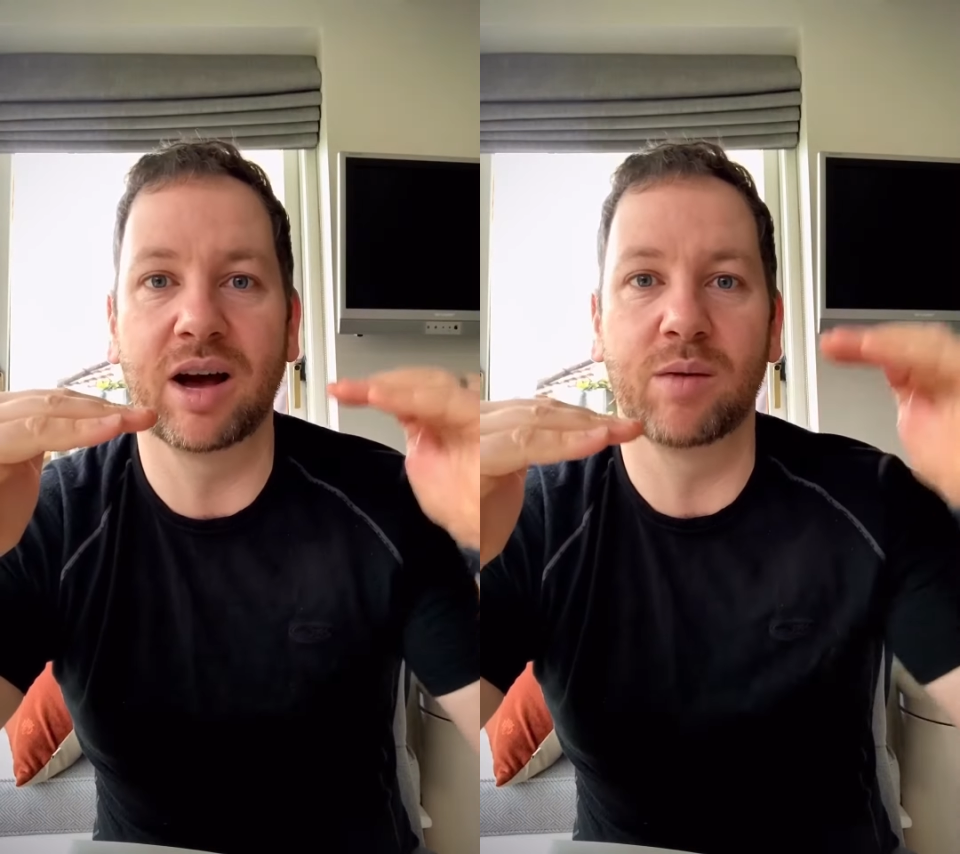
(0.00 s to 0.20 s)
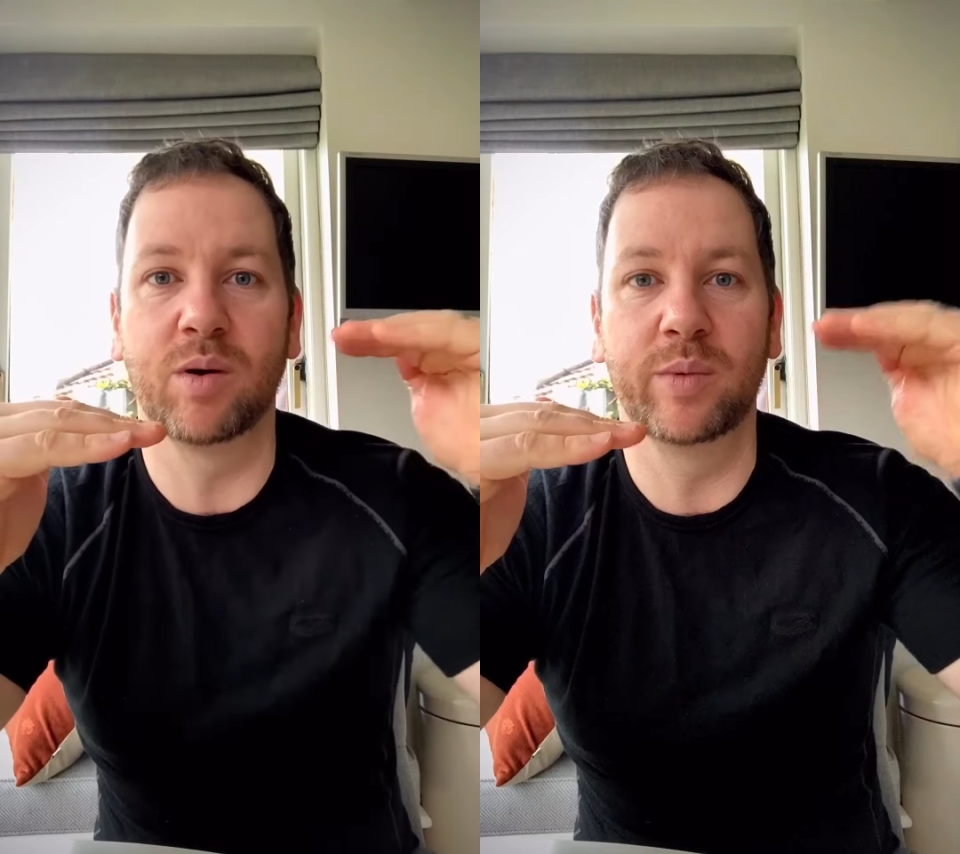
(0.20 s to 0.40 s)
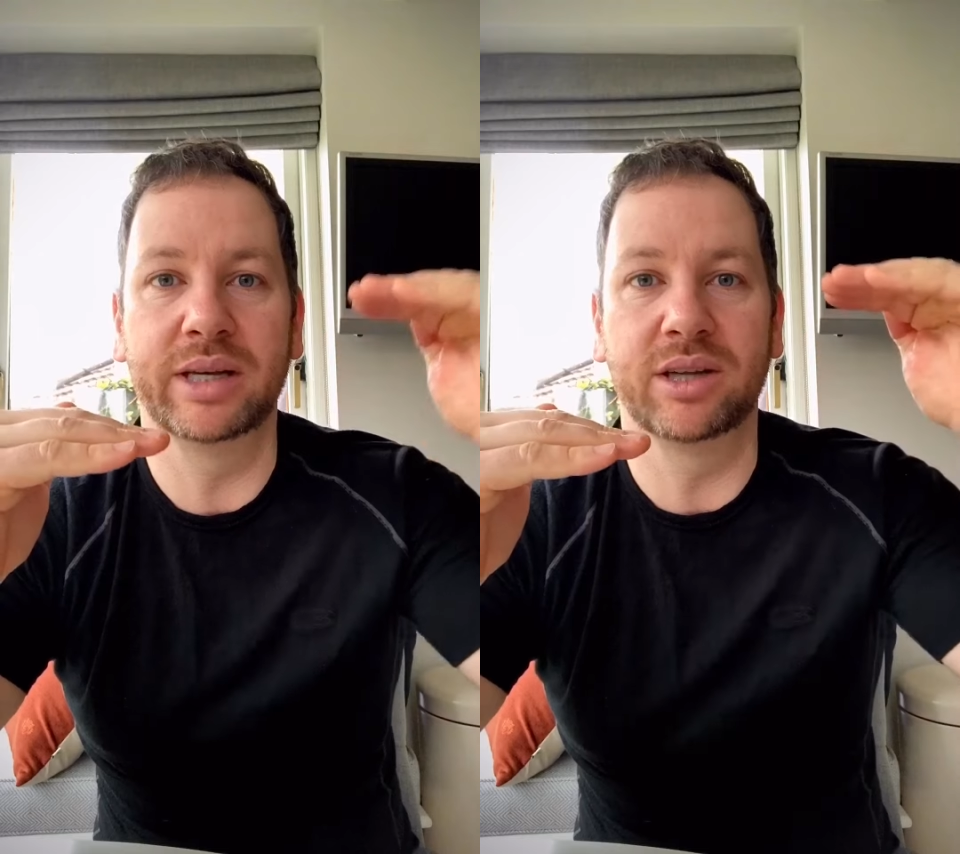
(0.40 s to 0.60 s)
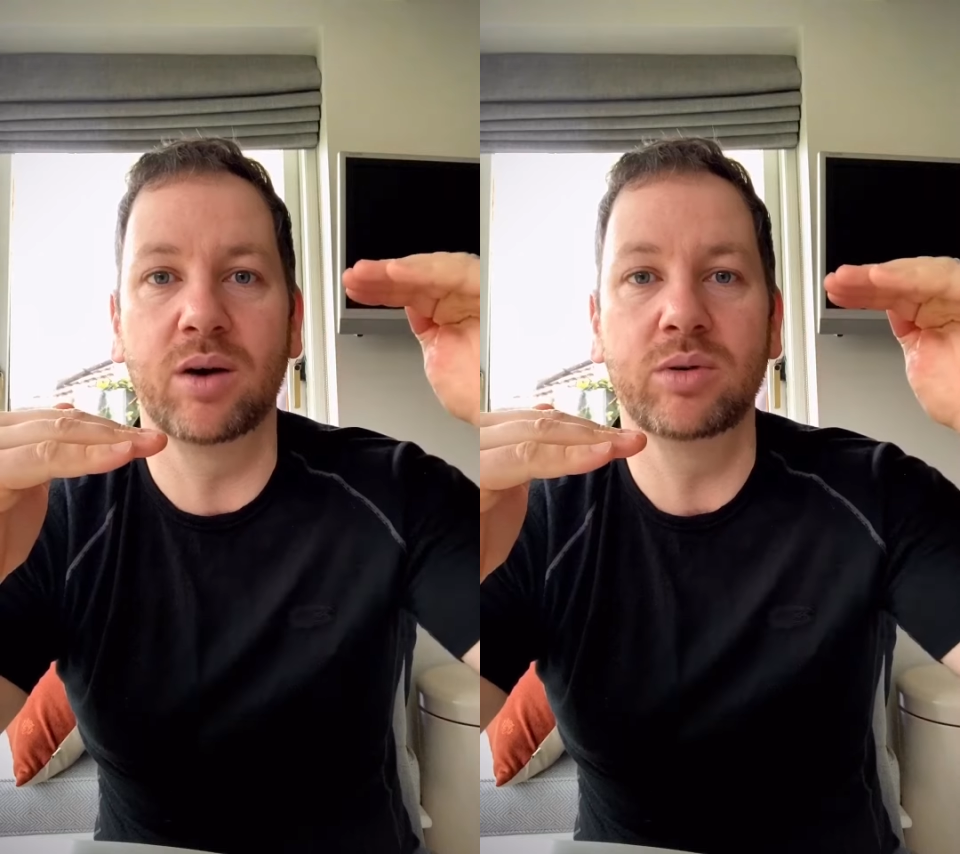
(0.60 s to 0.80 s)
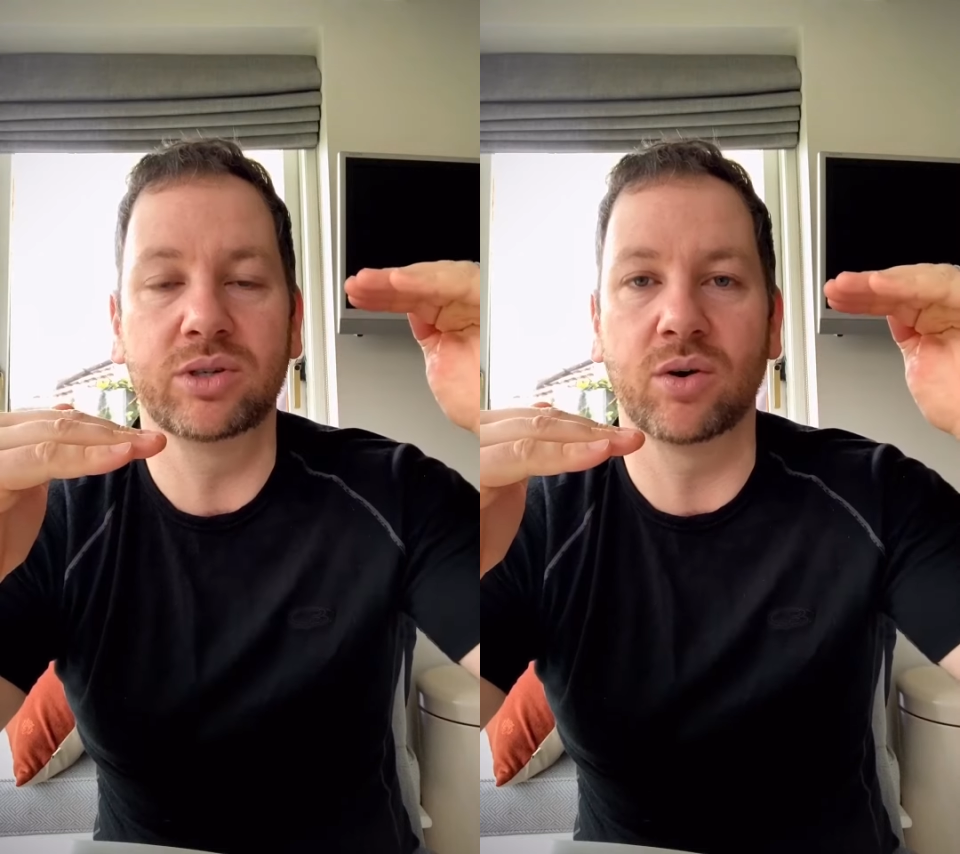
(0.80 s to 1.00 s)
got what we
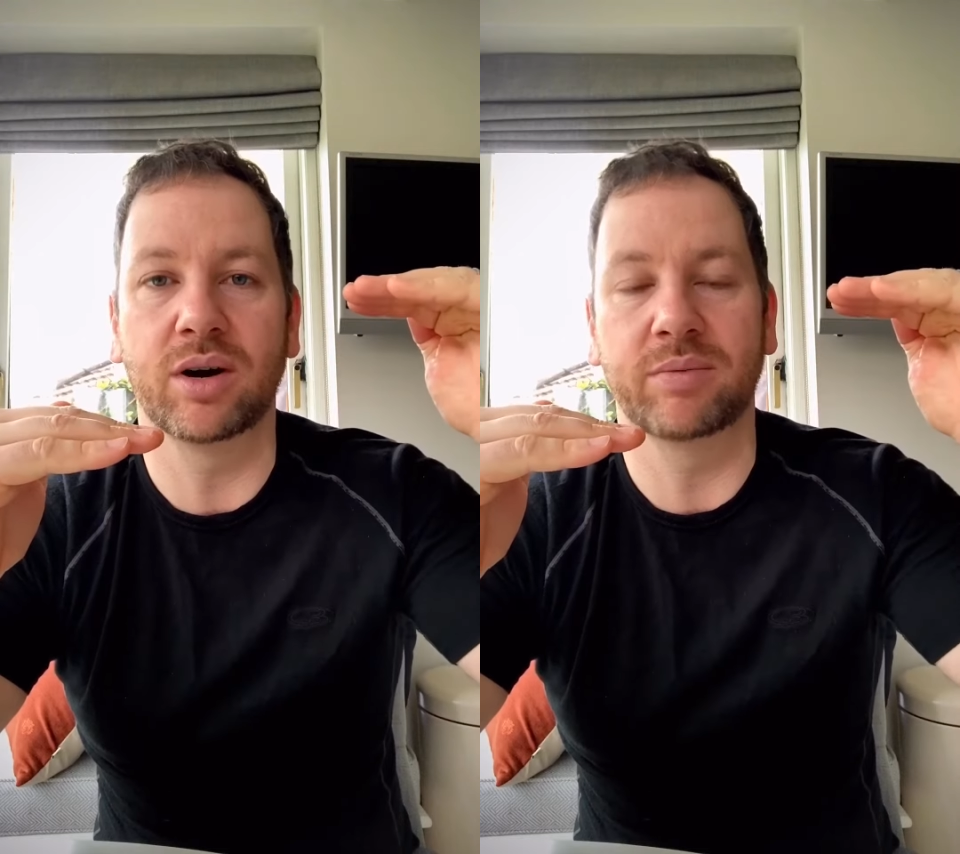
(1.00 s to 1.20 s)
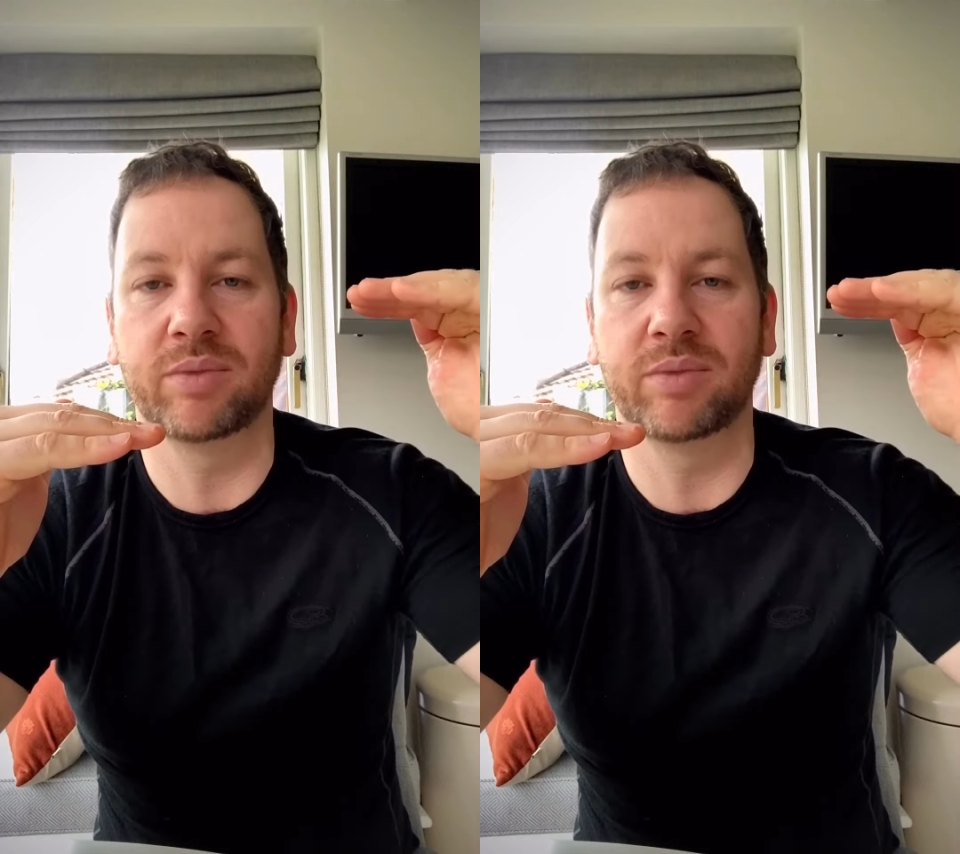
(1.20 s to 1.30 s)
don't or